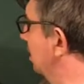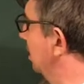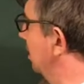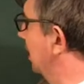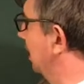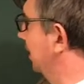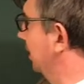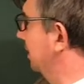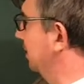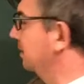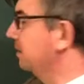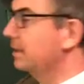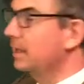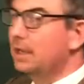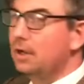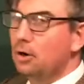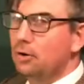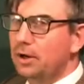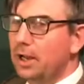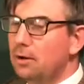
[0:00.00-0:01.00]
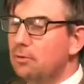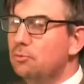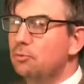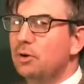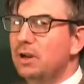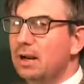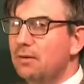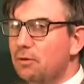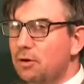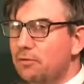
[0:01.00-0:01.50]
and then they go down,
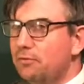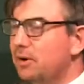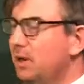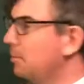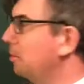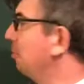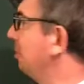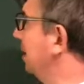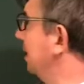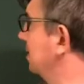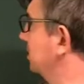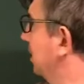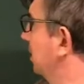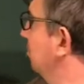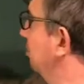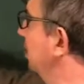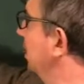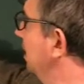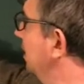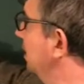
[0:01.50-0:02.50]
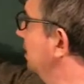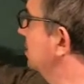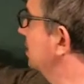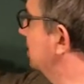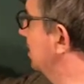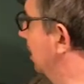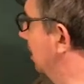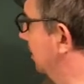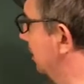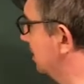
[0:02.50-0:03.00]
whatever, forget about pals, okay? But this
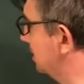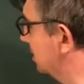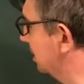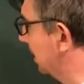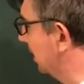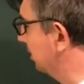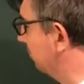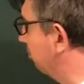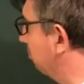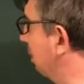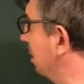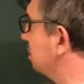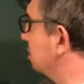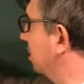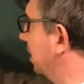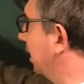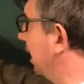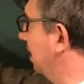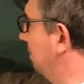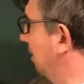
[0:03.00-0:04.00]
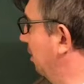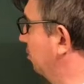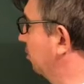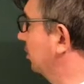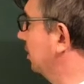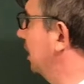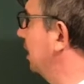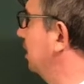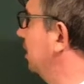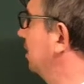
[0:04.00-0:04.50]
is the information that came out,
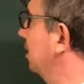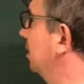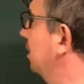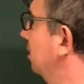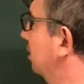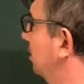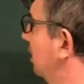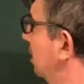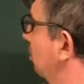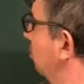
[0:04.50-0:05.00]
okay? There